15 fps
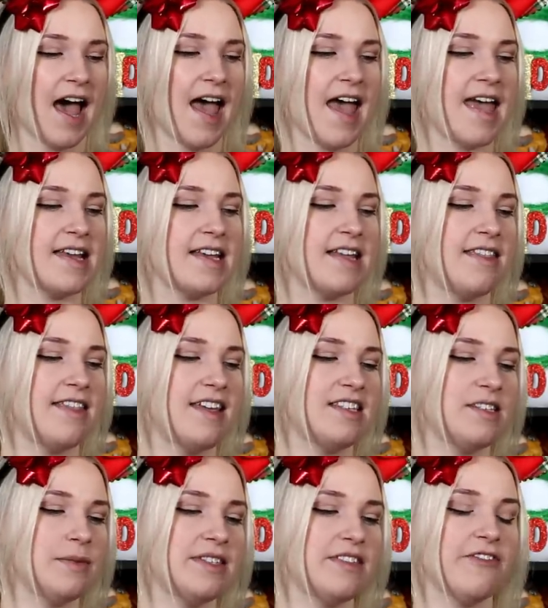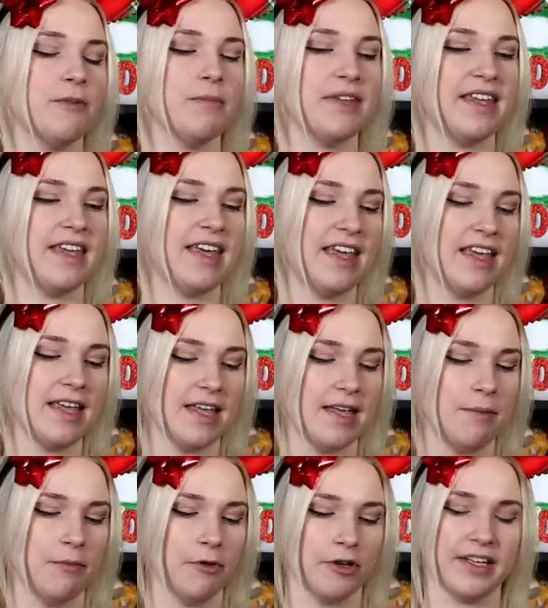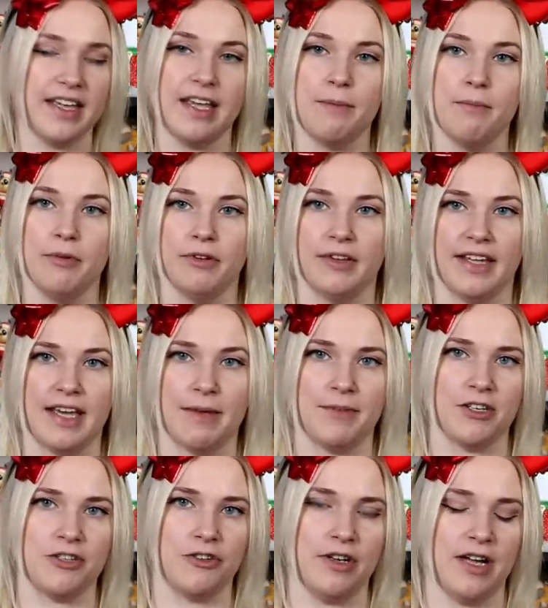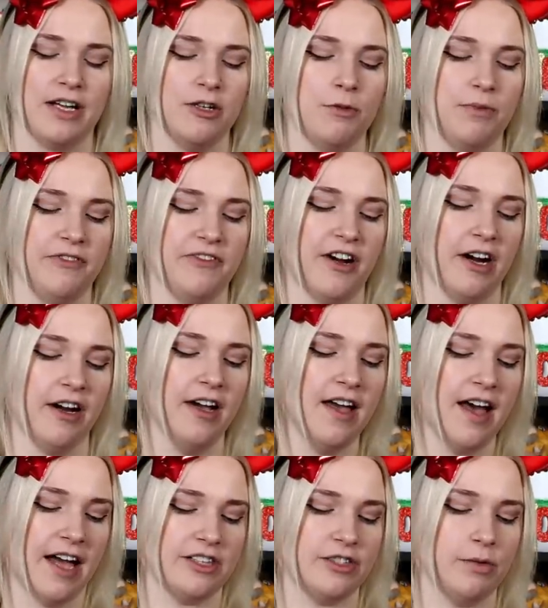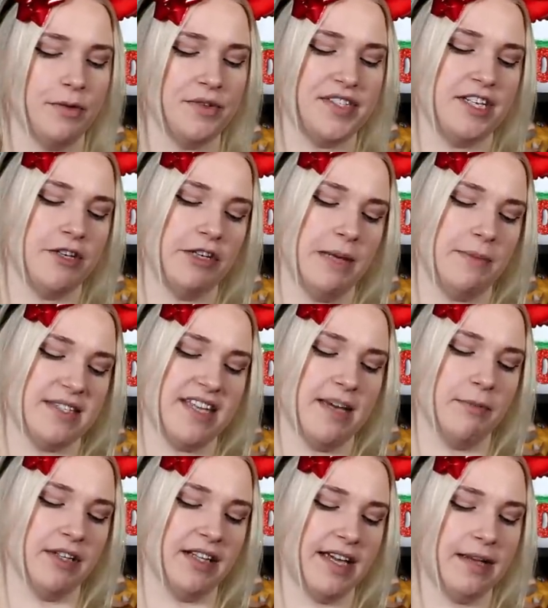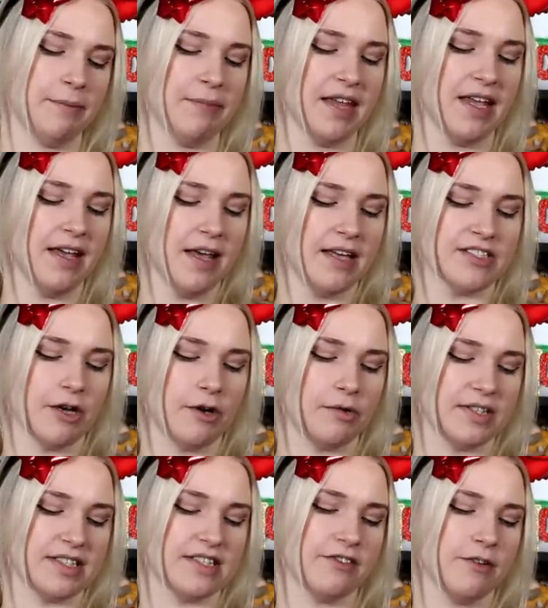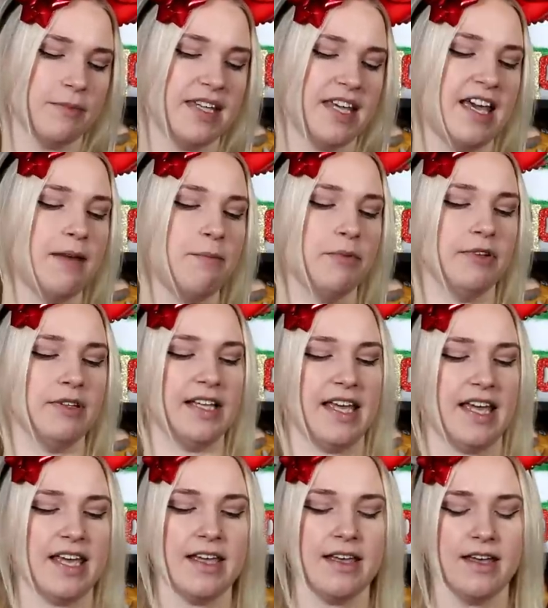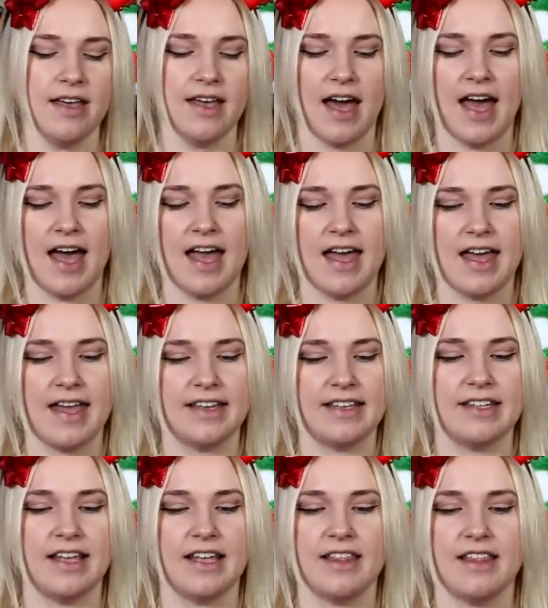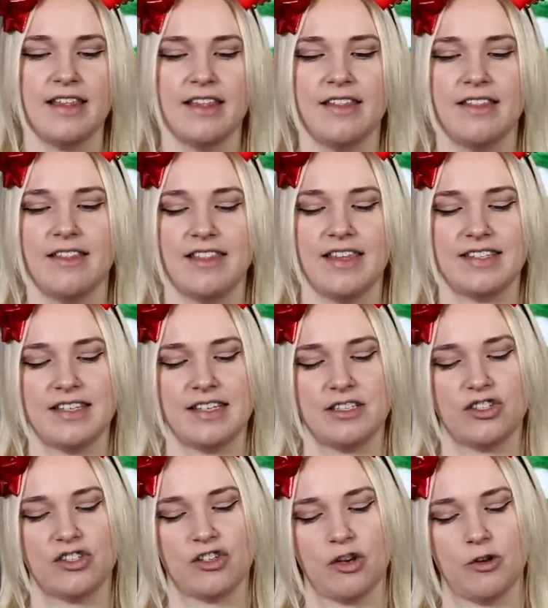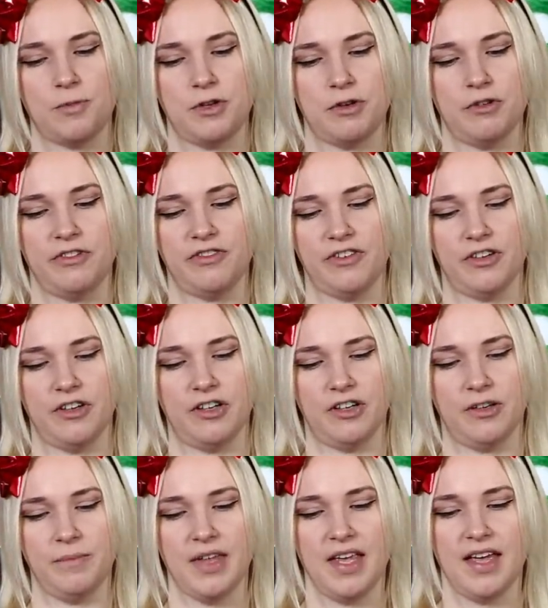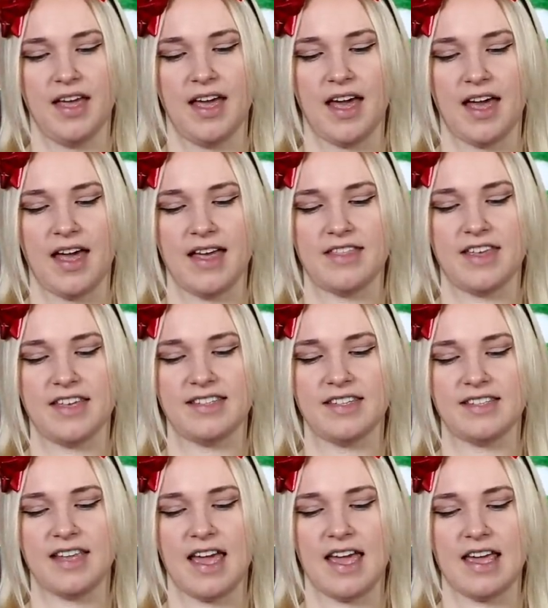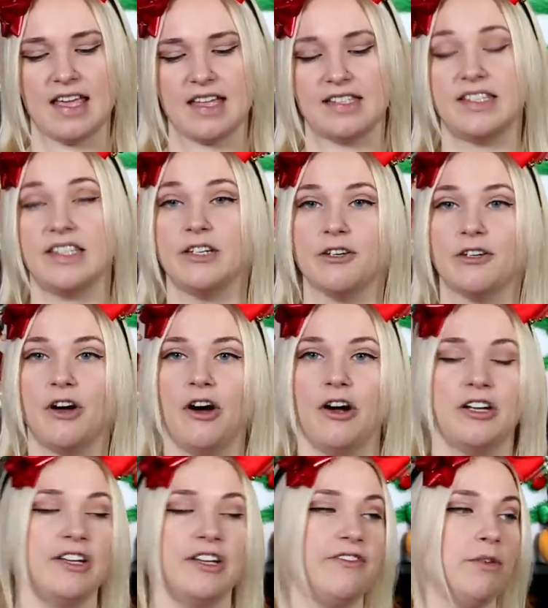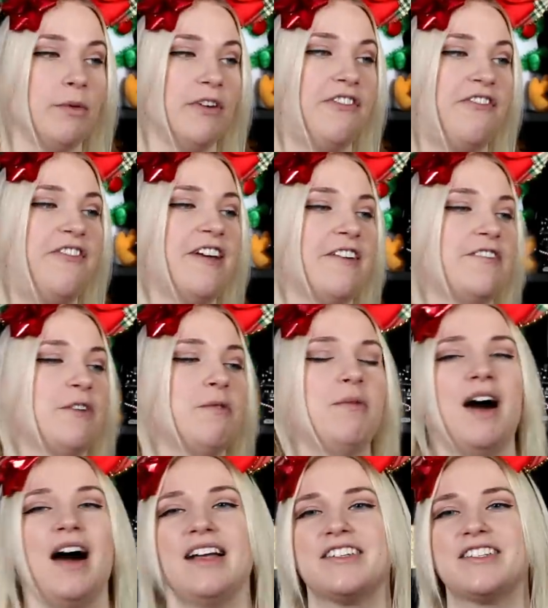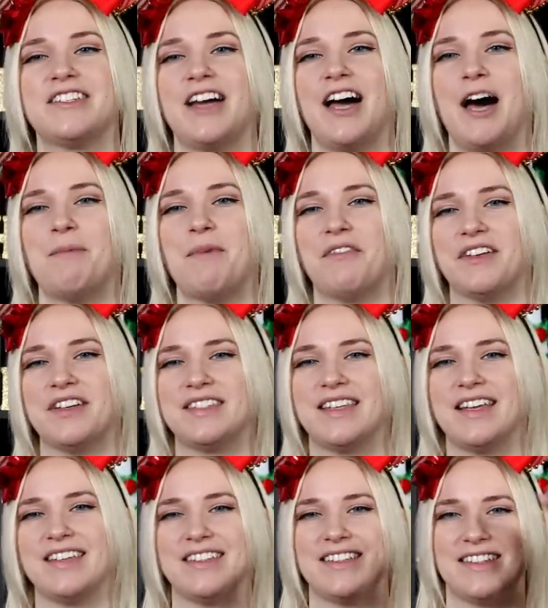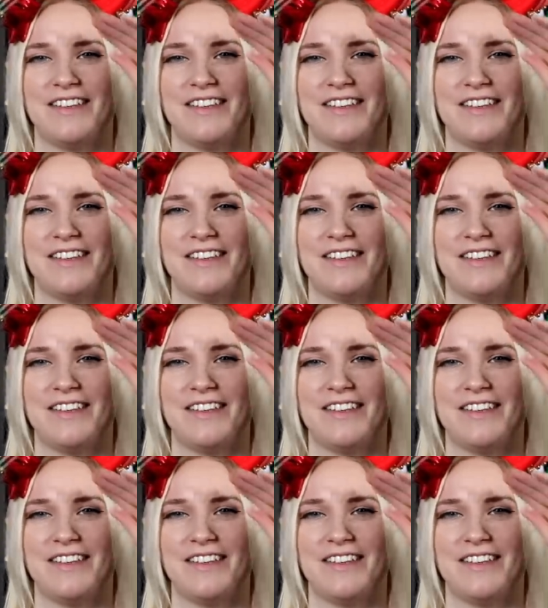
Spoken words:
And this was from Kim, or Kimberly. I'm not sure how you prefer. I do always see your name as Kimberly. So this is from Kimberly, and this is so beautiful. This is a deer card, and if you watched a recent